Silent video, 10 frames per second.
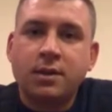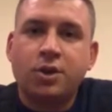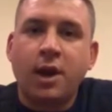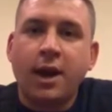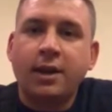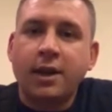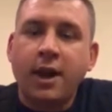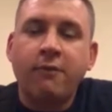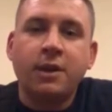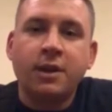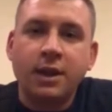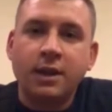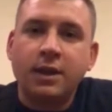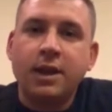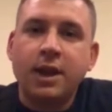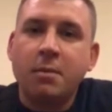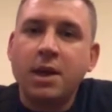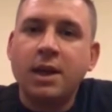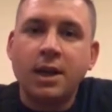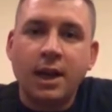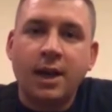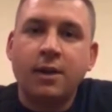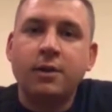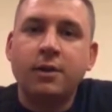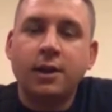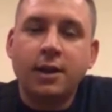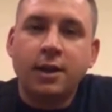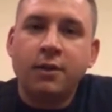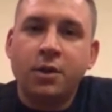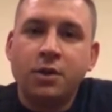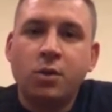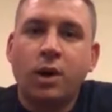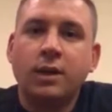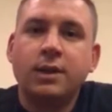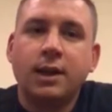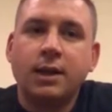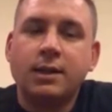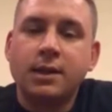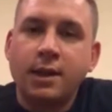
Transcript: tracking everything that came in and out of those quad-cons.